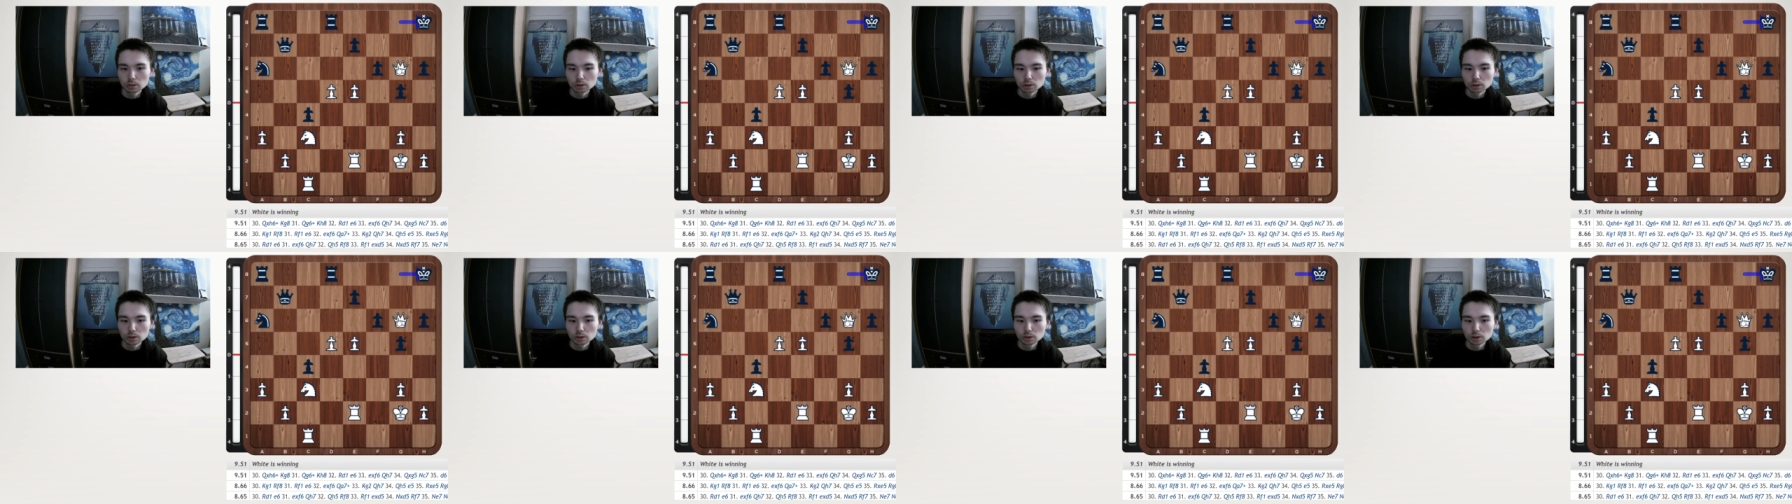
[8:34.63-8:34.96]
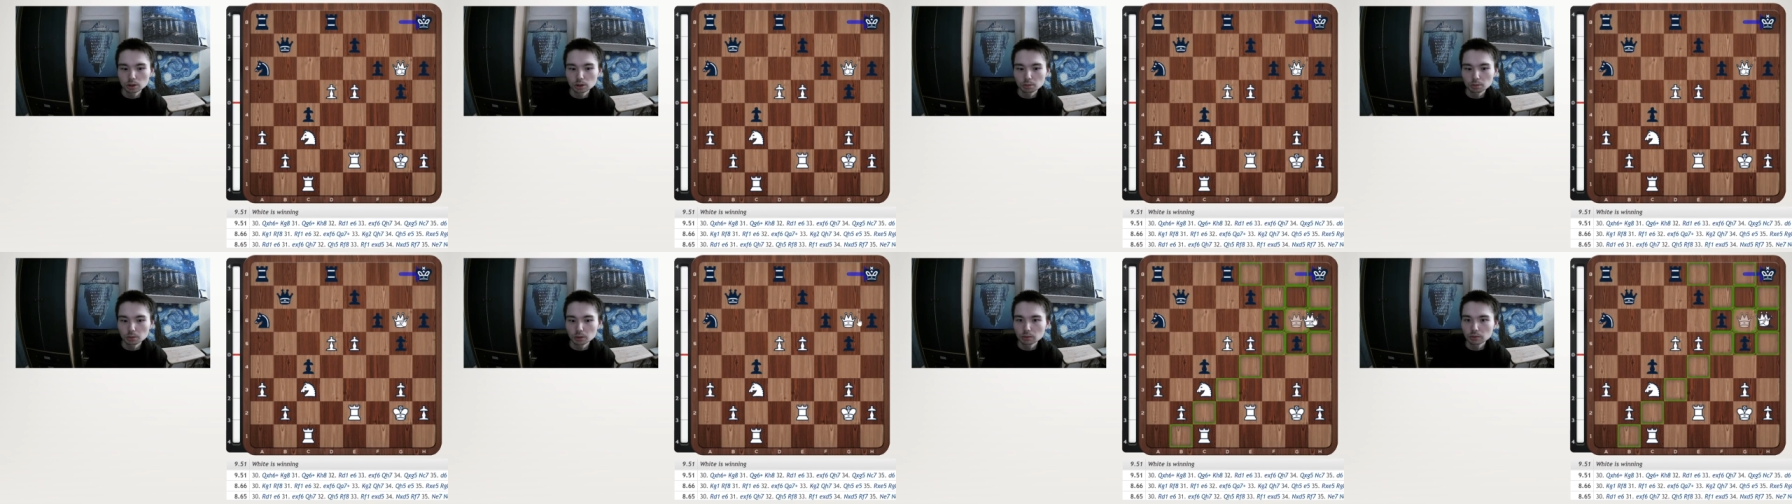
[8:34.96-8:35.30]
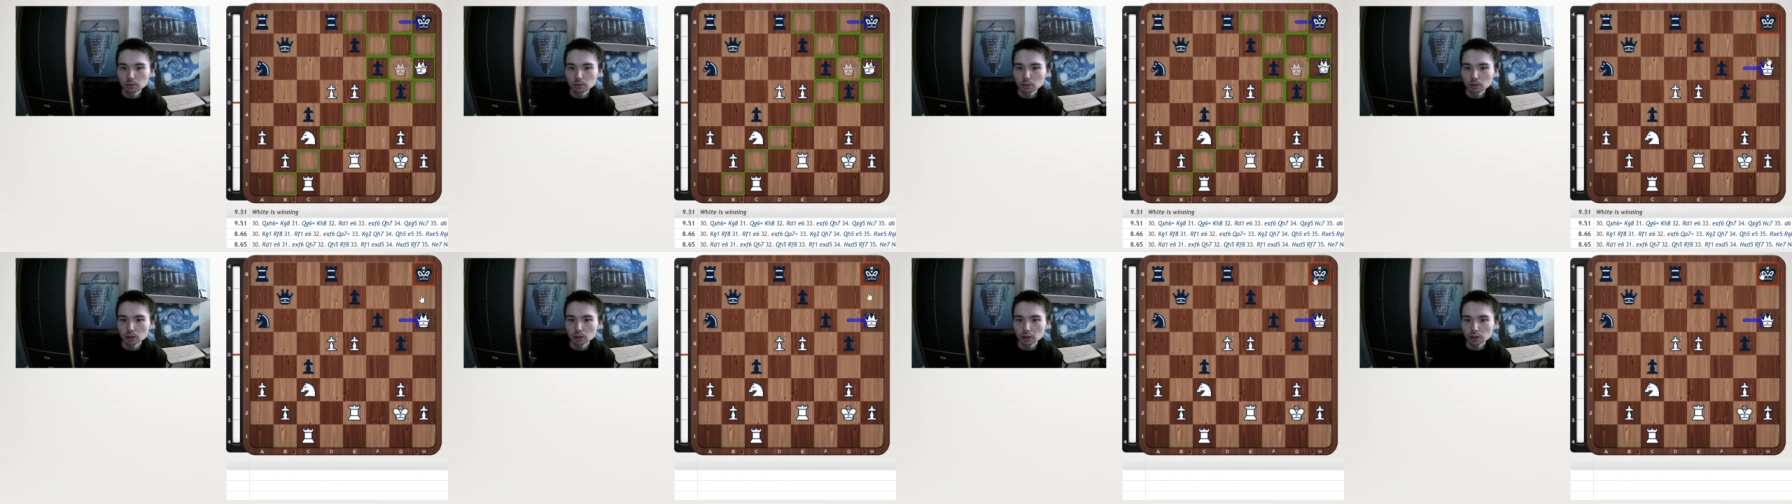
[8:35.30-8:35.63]
should just be
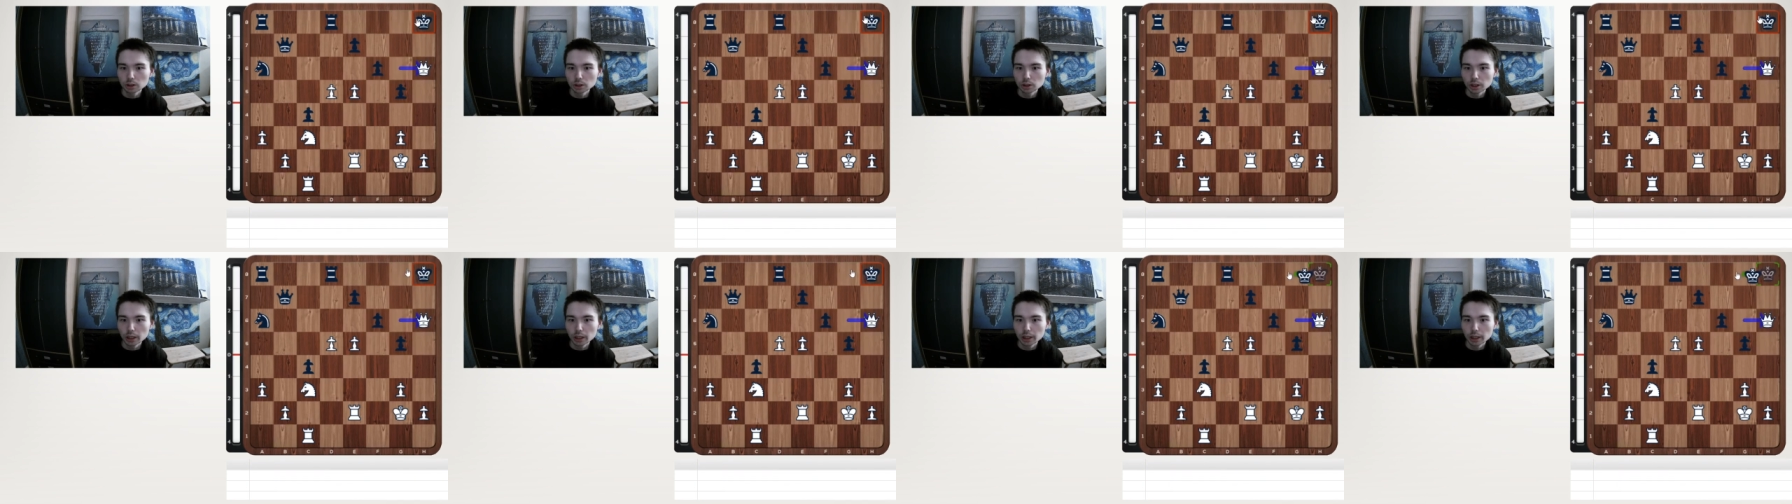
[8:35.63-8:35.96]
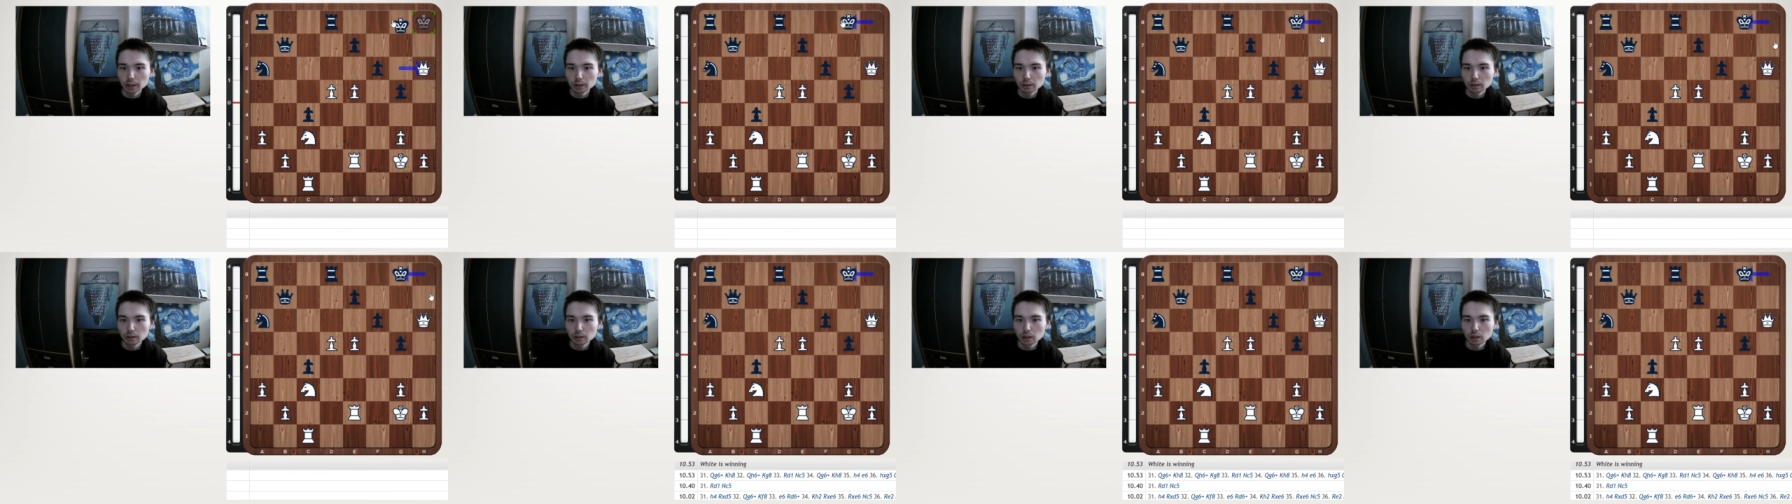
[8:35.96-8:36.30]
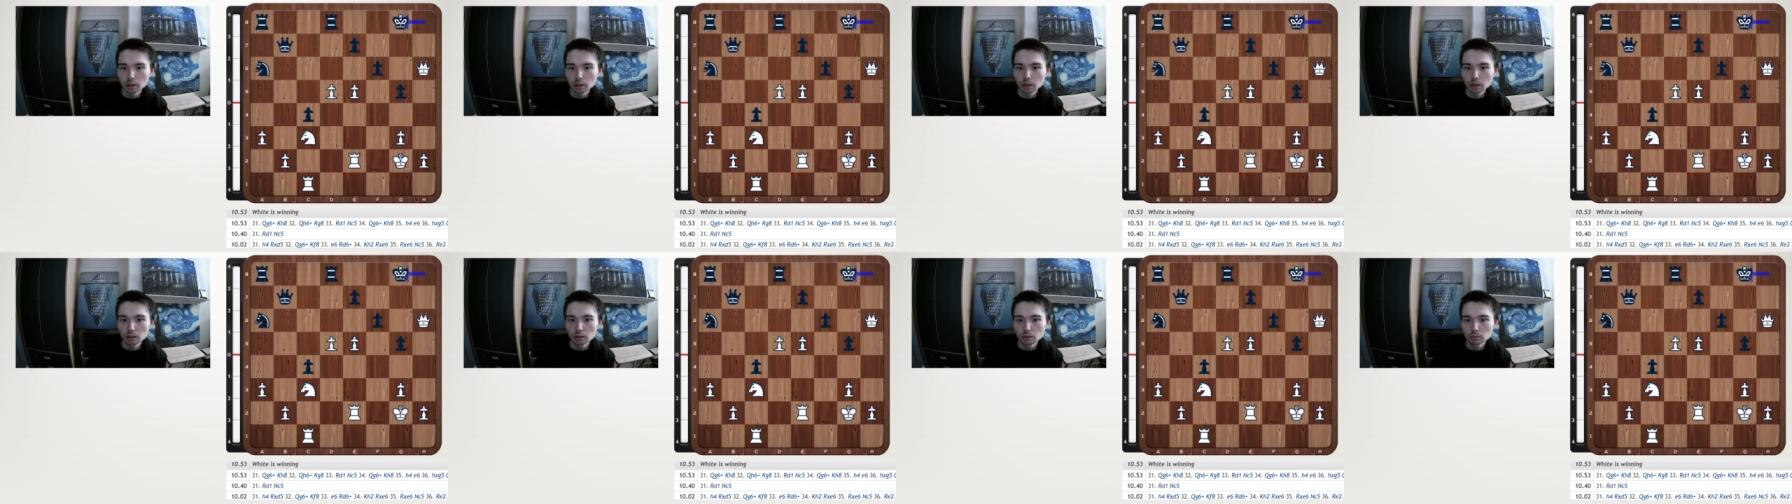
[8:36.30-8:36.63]
falling check. And
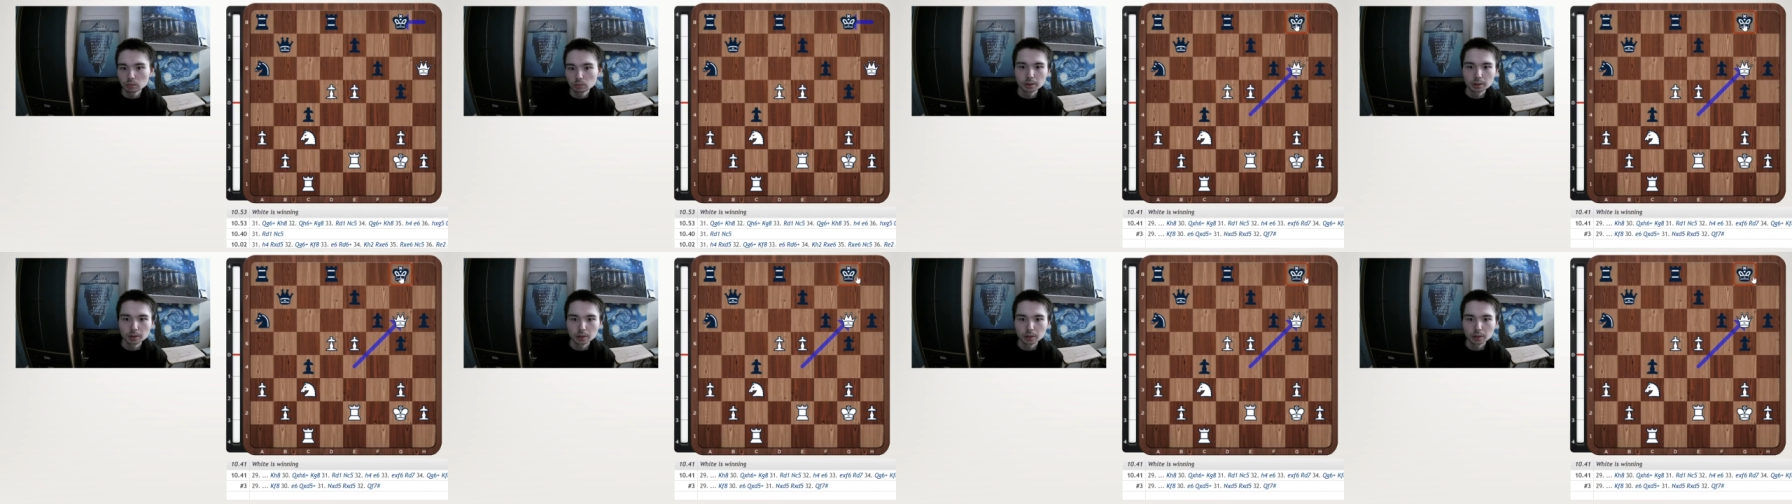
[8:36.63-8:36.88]
then...